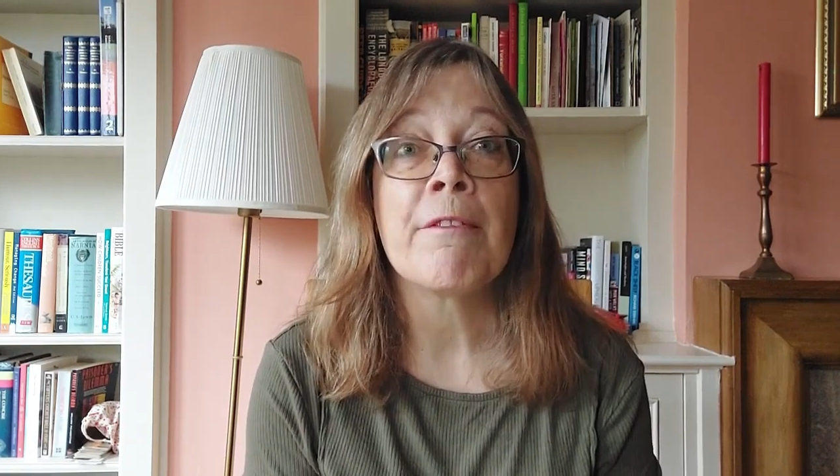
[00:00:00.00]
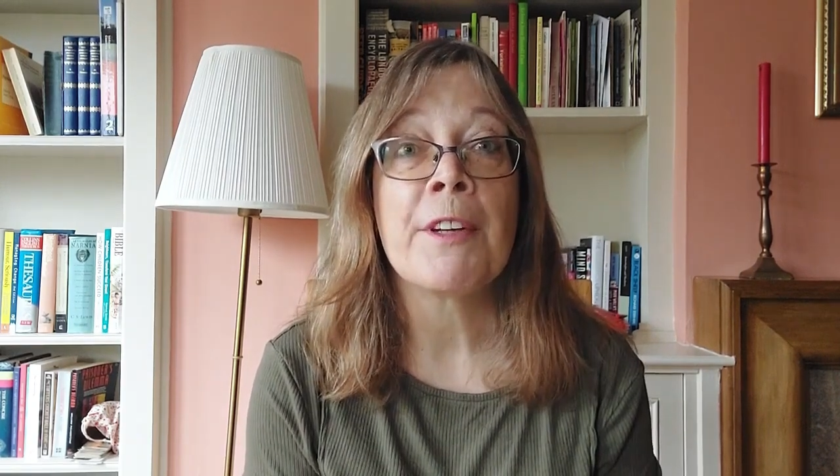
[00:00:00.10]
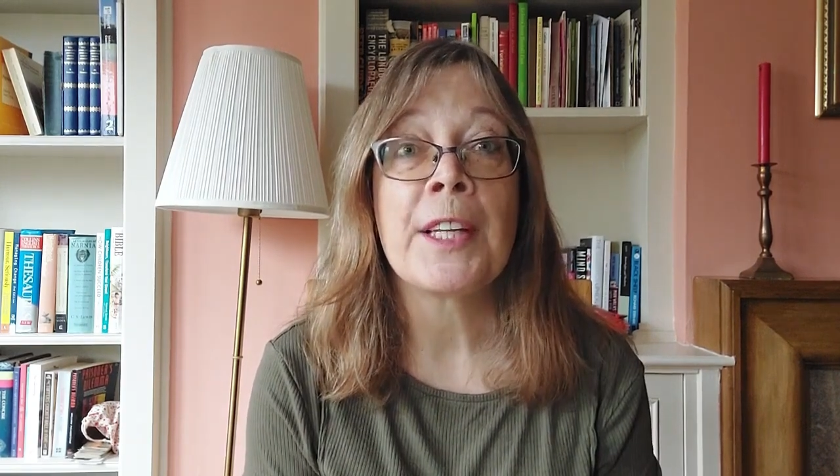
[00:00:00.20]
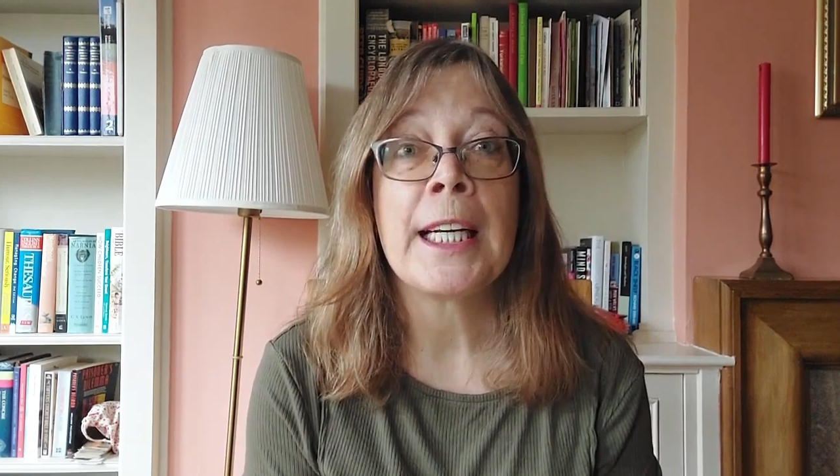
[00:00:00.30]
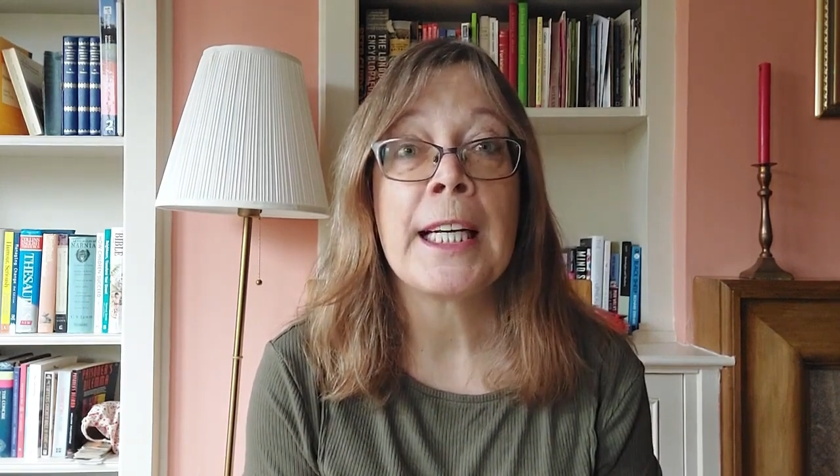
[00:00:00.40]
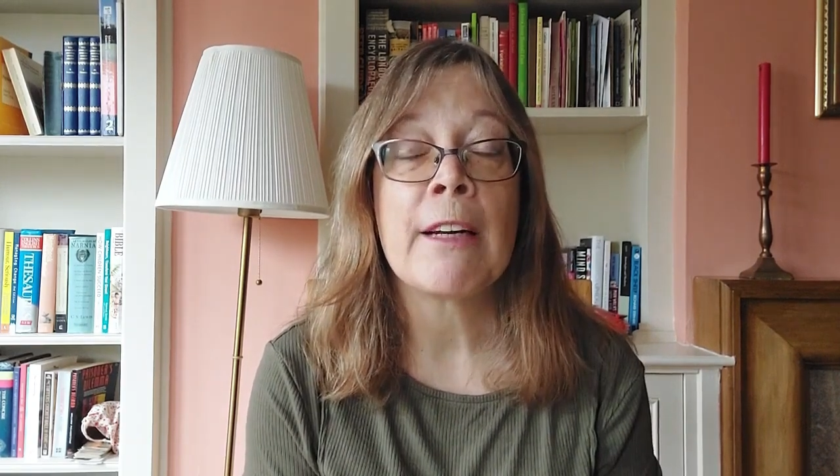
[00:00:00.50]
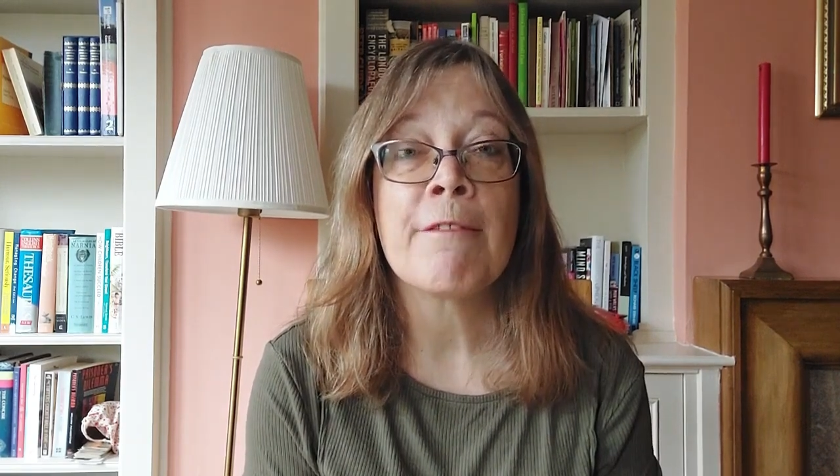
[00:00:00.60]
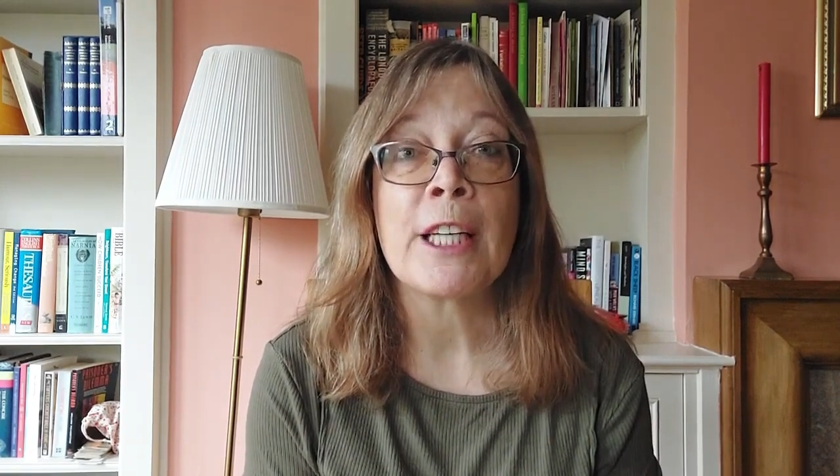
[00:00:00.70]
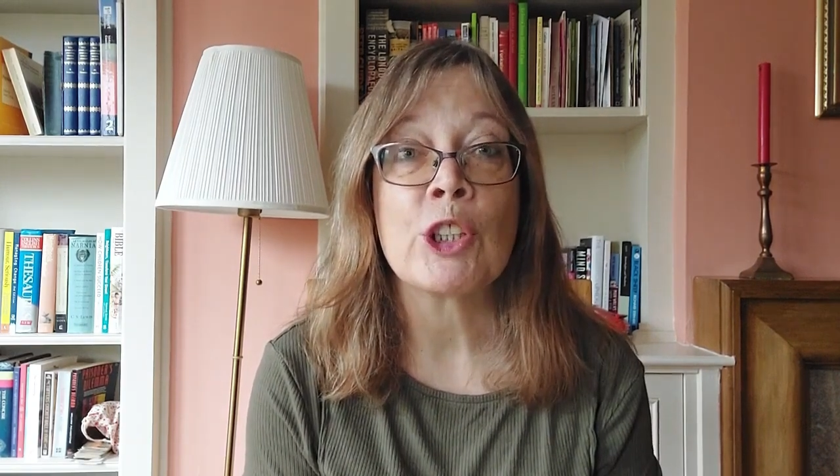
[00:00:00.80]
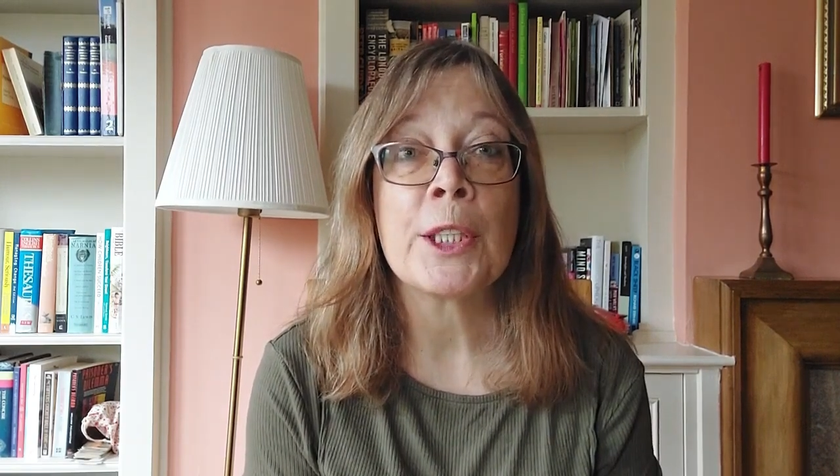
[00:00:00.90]
for the
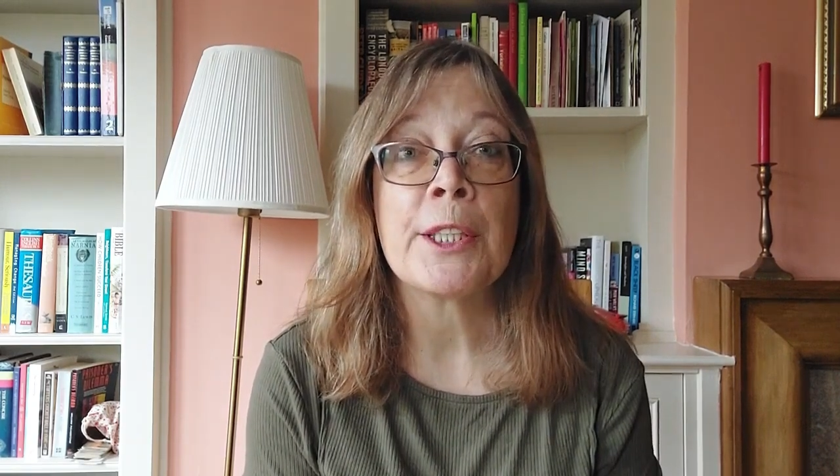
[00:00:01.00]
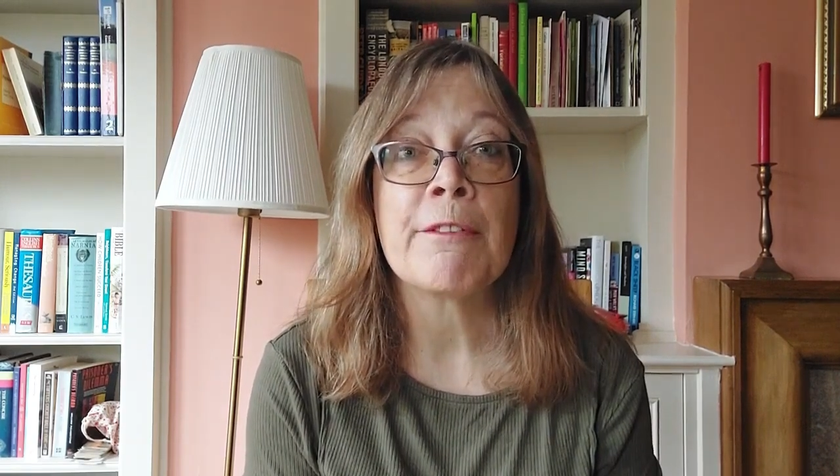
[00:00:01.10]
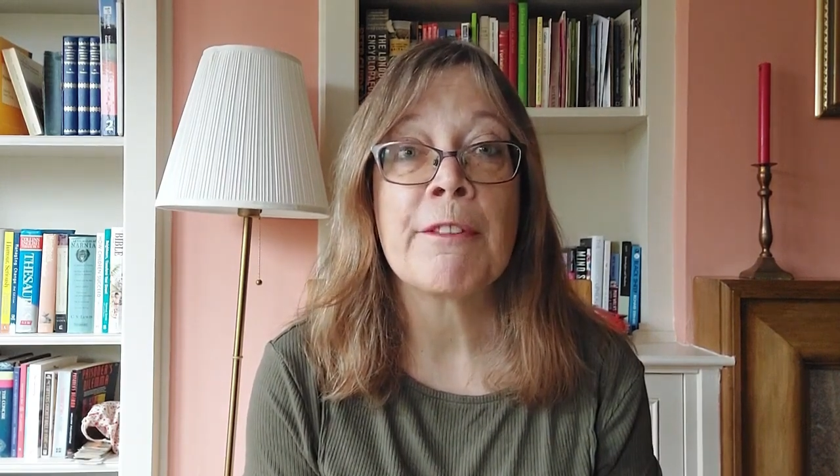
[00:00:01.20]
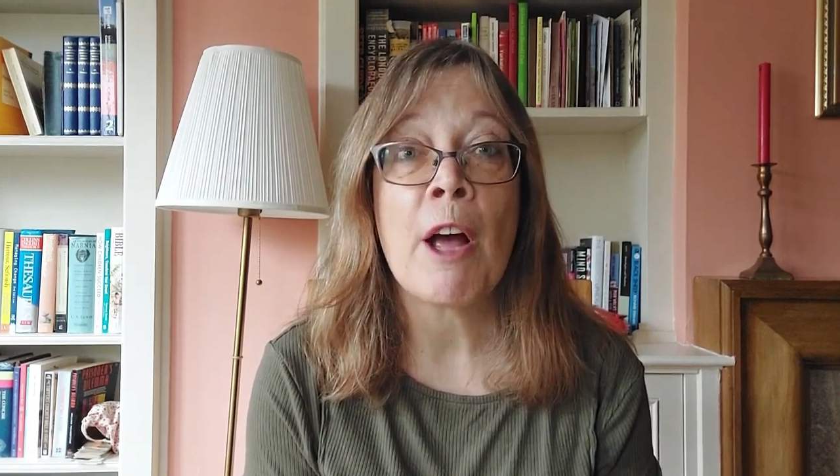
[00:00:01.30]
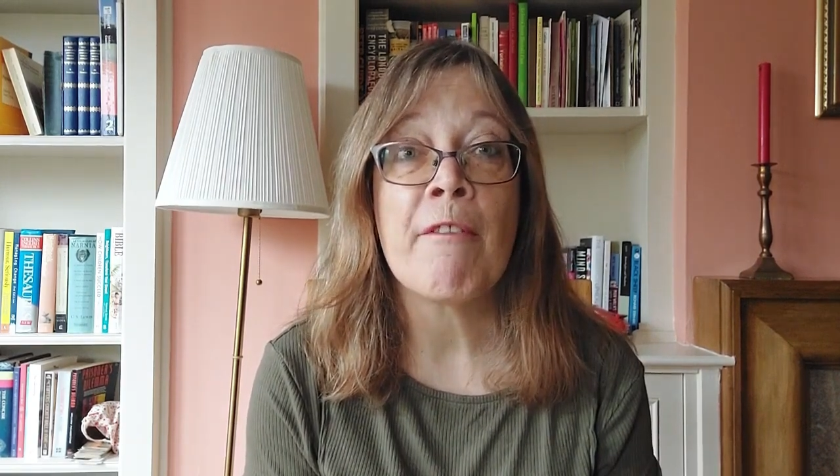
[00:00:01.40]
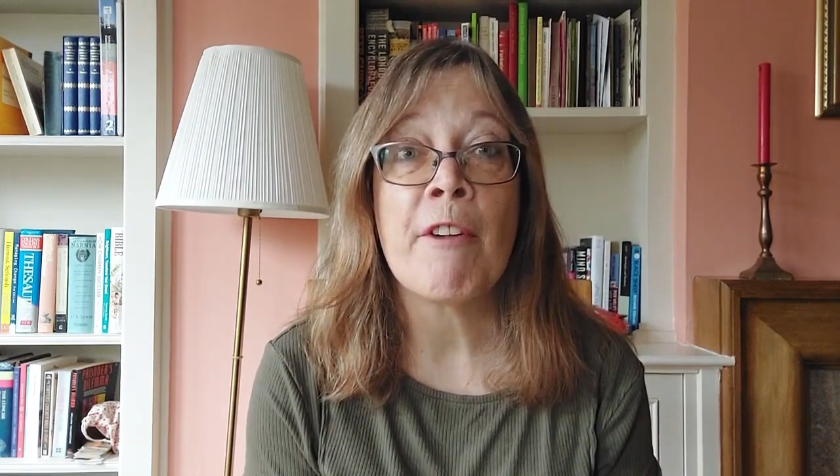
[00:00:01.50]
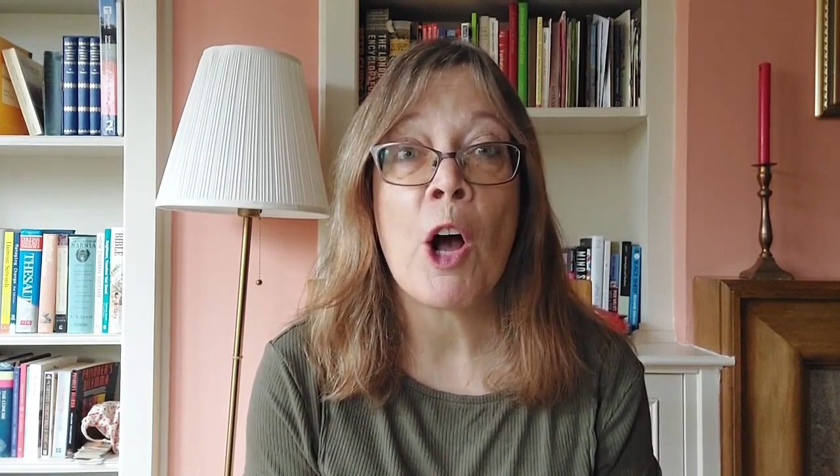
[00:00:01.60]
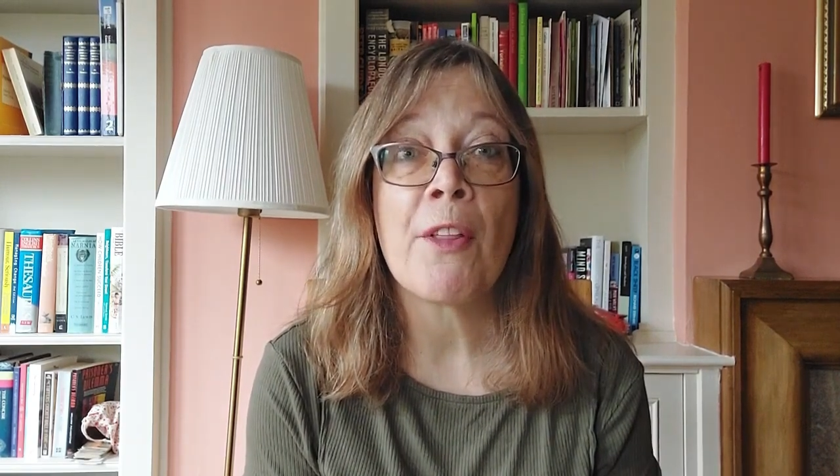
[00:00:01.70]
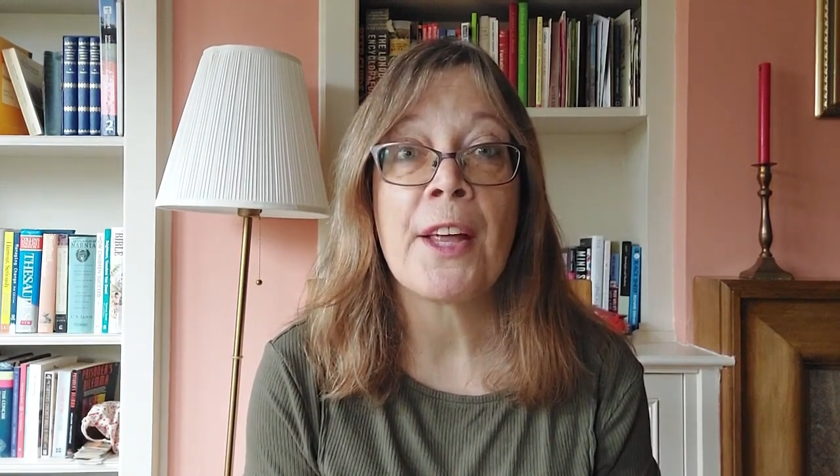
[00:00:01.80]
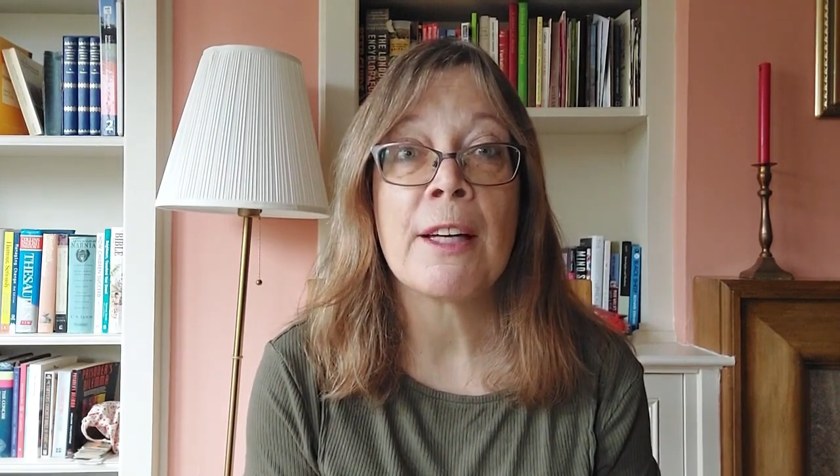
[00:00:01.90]
affection of her
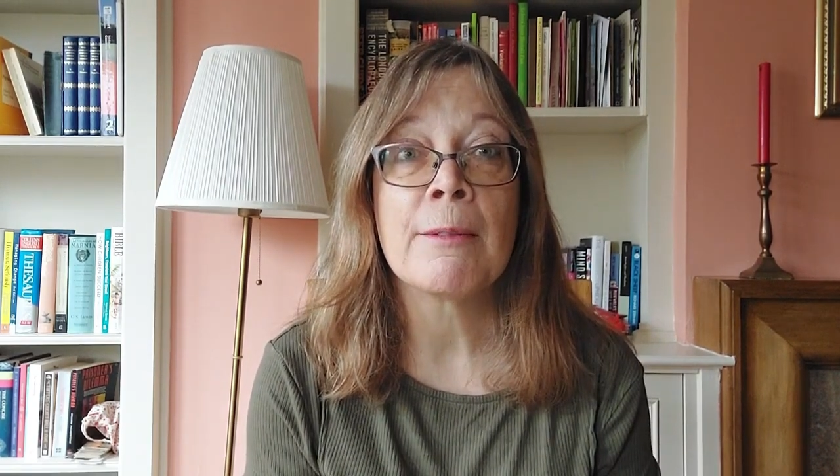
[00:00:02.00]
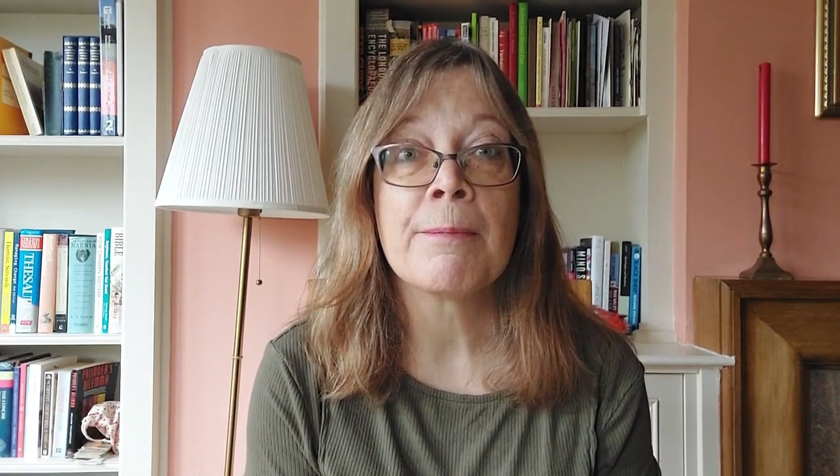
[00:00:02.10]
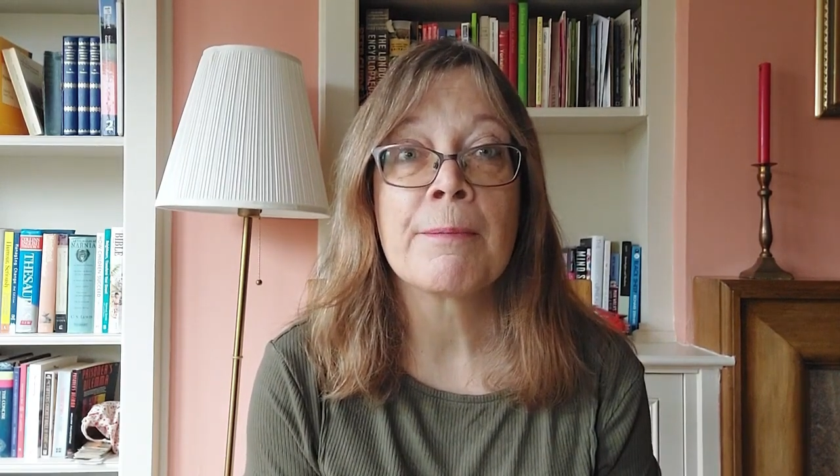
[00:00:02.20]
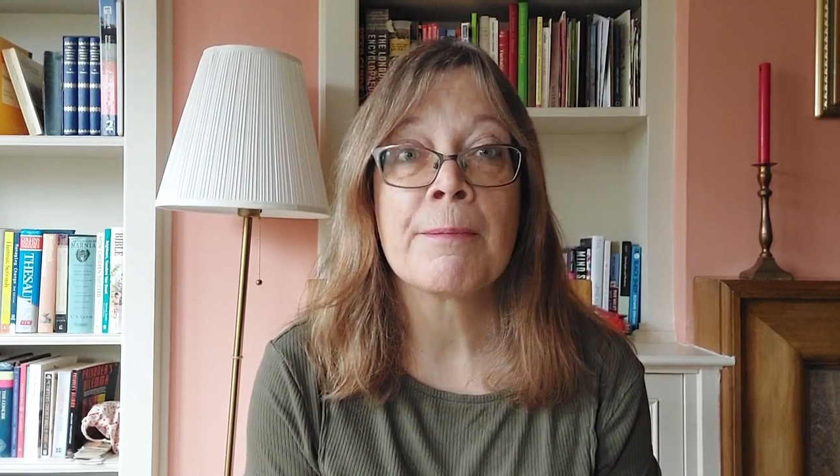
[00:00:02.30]
father.